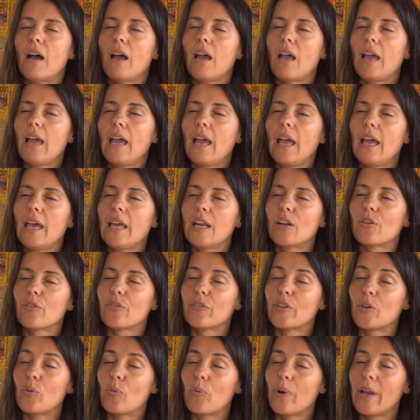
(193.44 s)
And
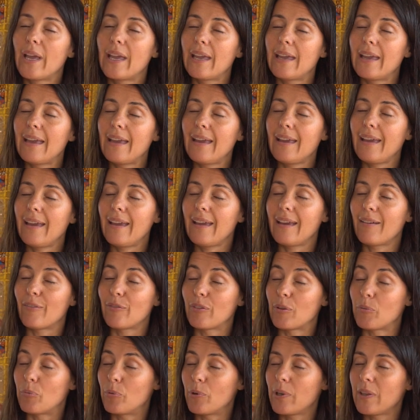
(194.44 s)
on
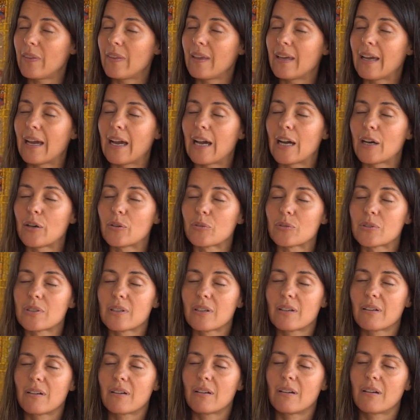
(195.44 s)
the breathing out,
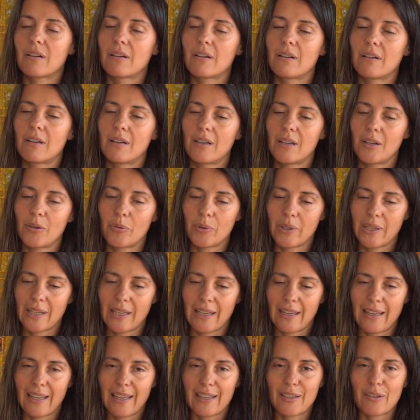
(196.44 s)
we
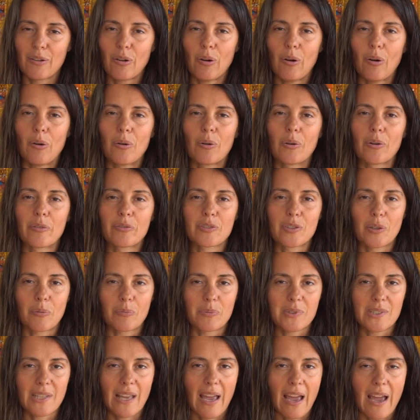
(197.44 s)
can let go of
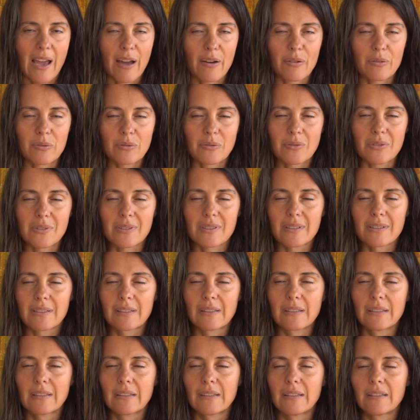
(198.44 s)
some sound.
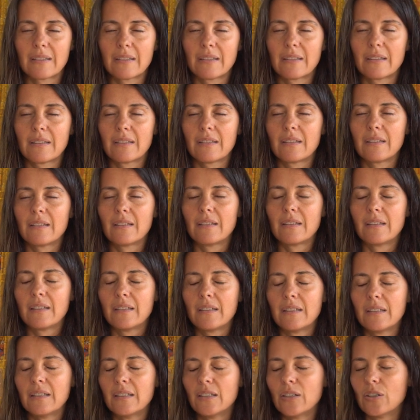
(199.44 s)

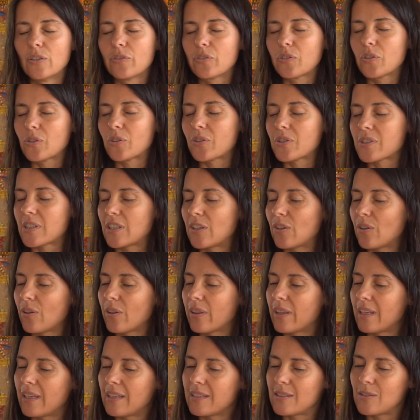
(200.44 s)
Of course, in all
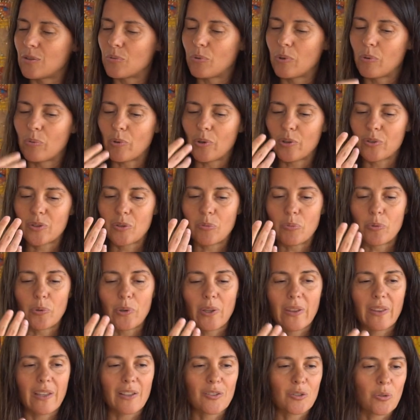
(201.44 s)
these, we want the
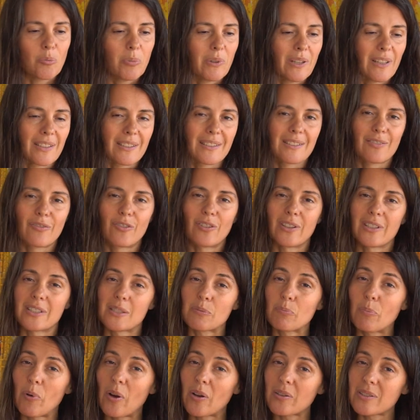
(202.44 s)
breathing to be as free
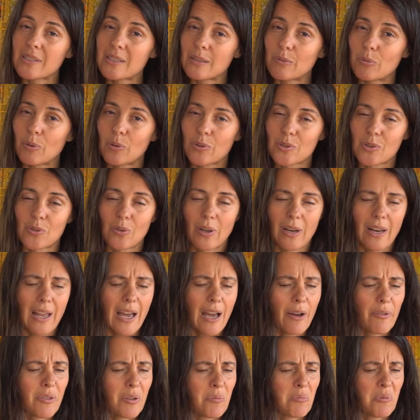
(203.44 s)
as possible, so
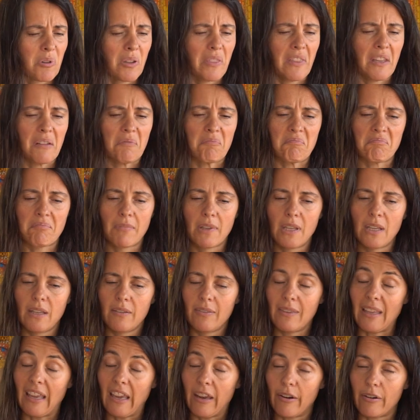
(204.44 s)
allow the
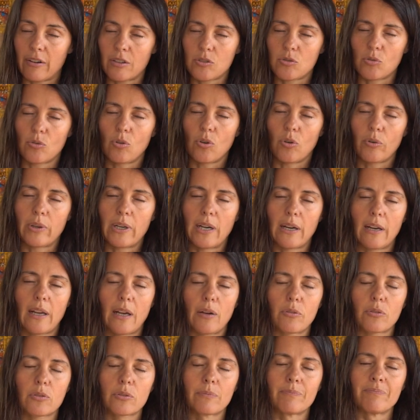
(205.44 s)
air to go in and
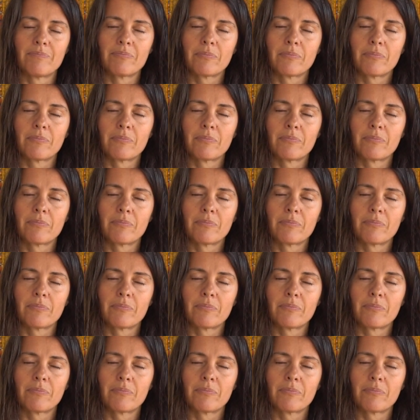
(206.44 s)
out.